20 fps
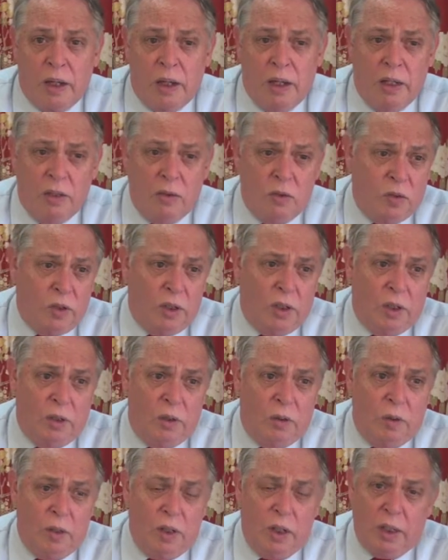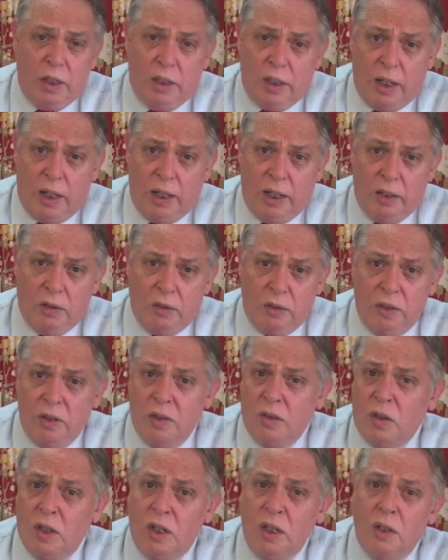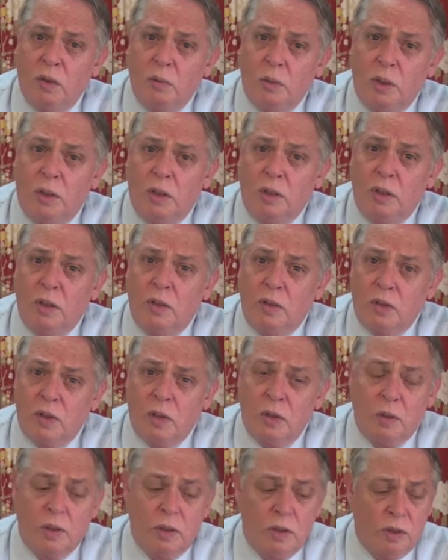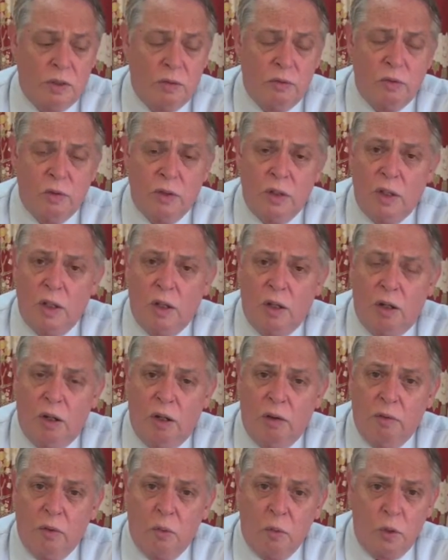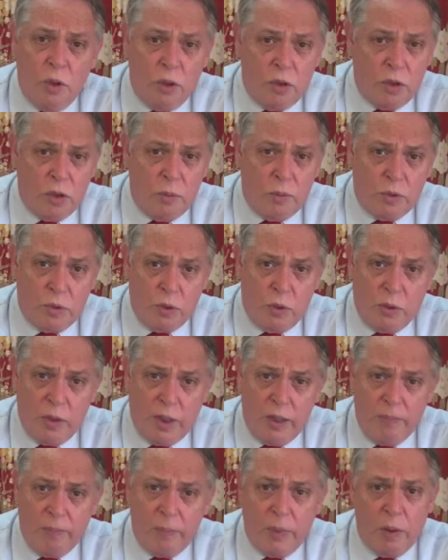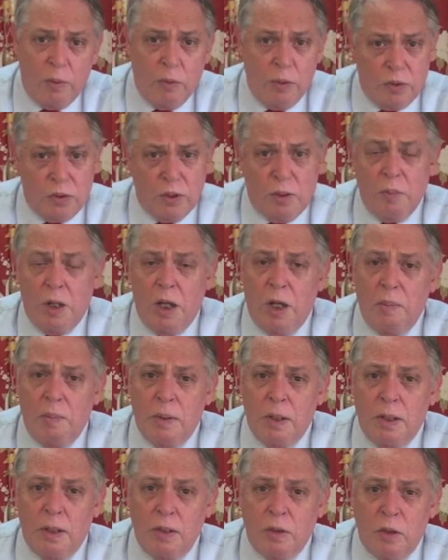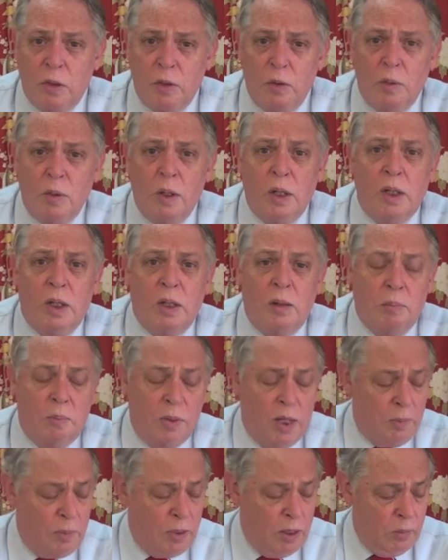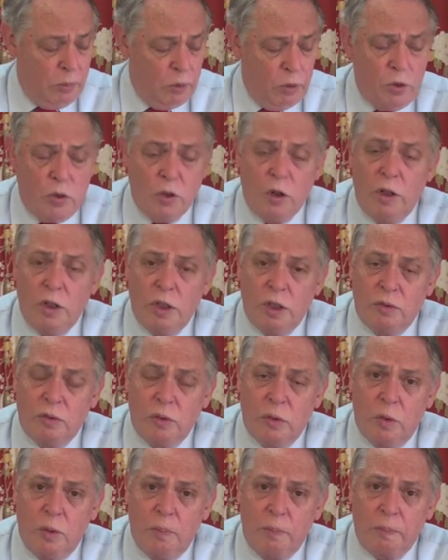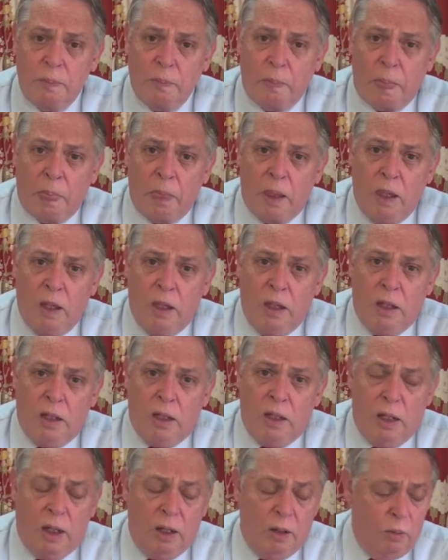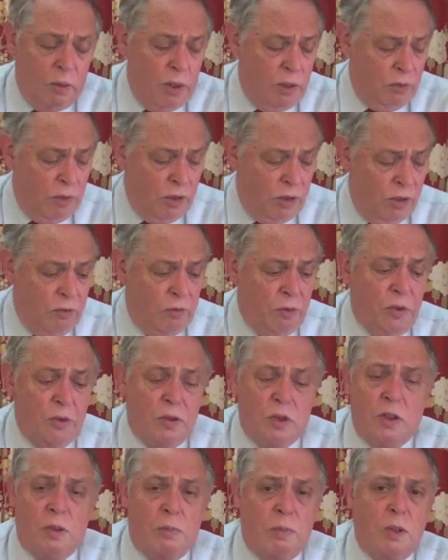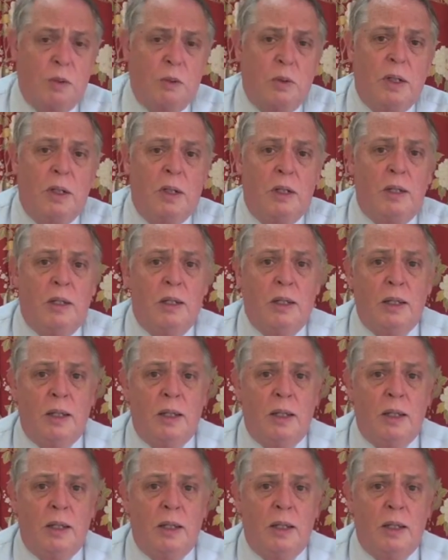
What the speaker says: And so to this end, we're doing a series of workshops shortly, which I'm hoping that you might be able to join us for. Now, one of the differences between